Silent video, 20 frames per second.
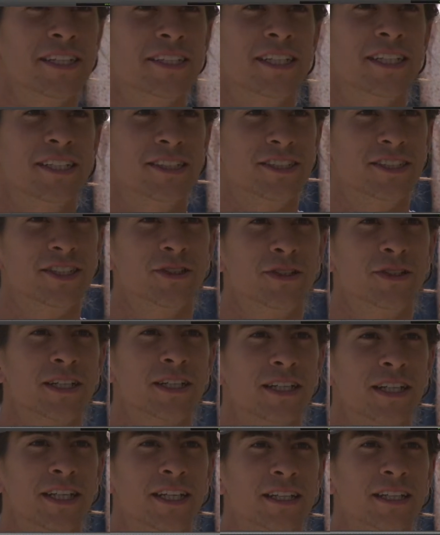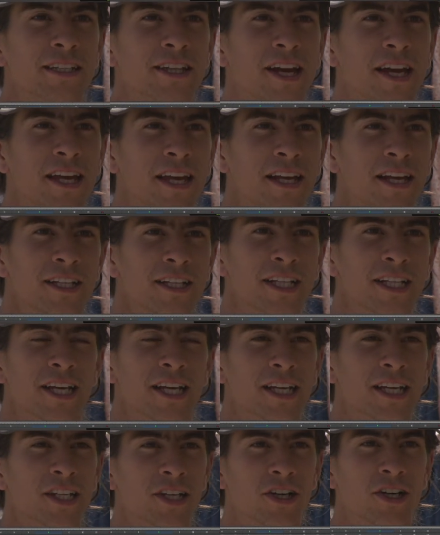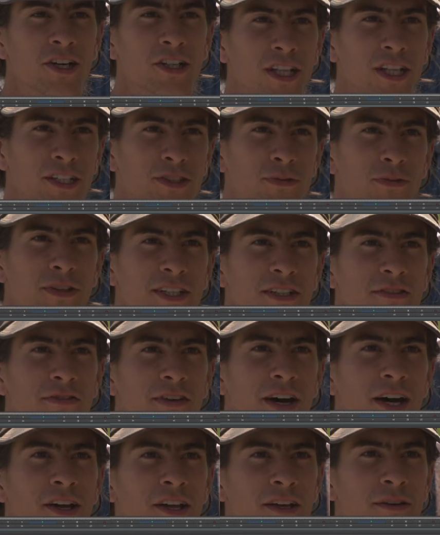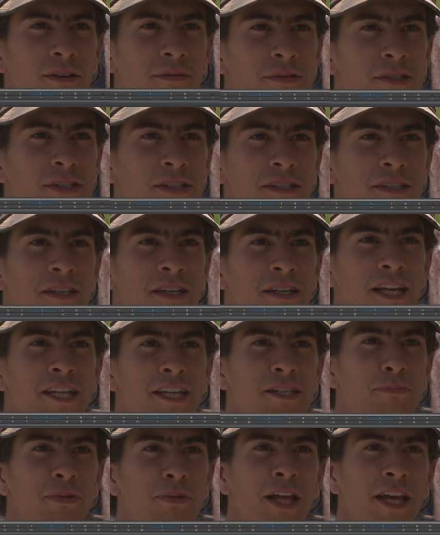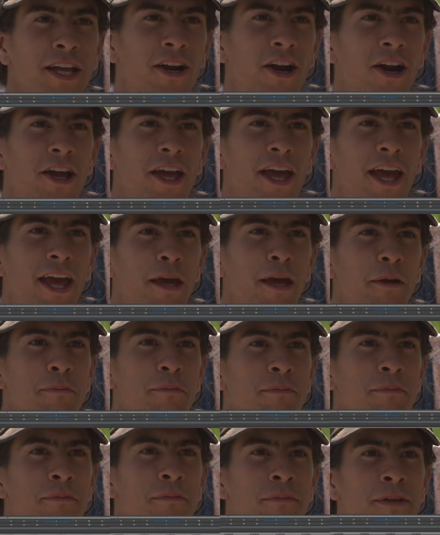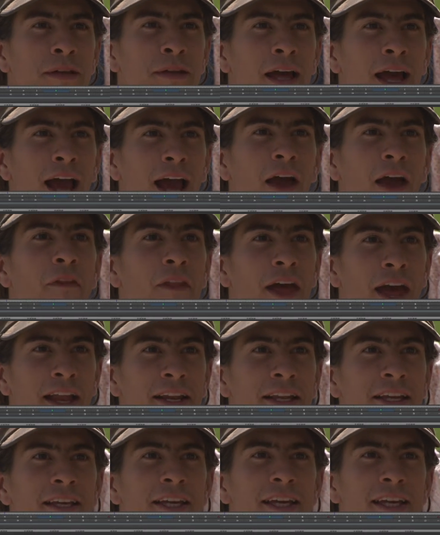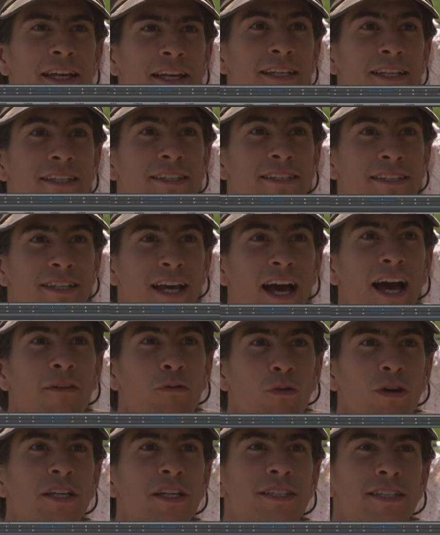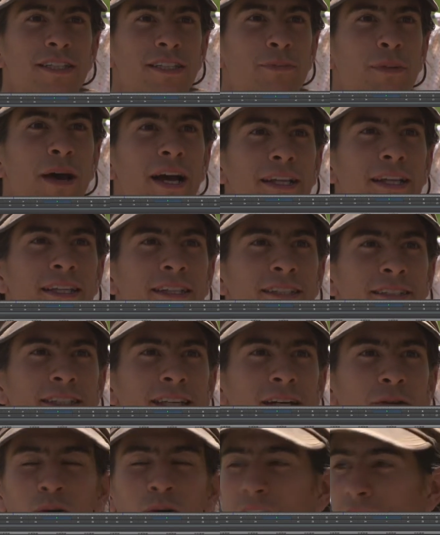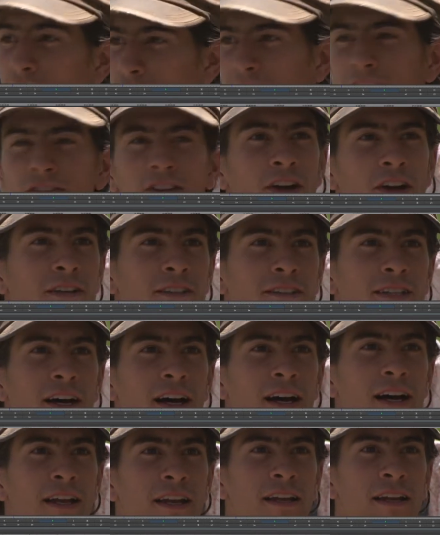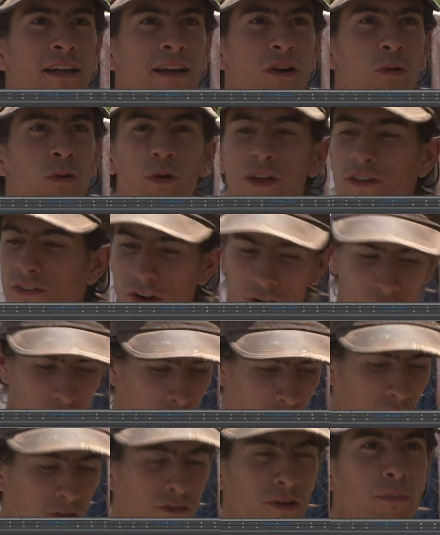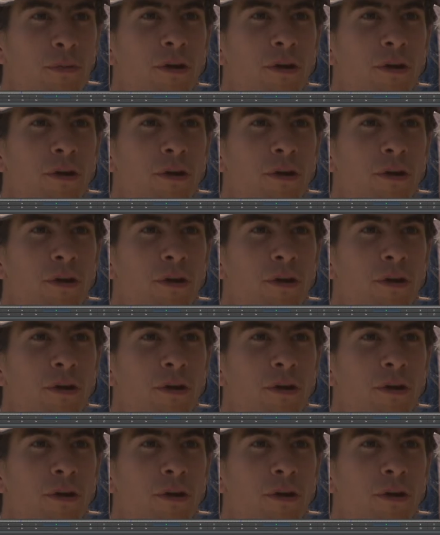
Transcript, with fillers: is he's doing, he, like, he hooked us with his volumes, he's playing our game, and then he, he's, I, what he's expecting is that when it turns on, we turn all of our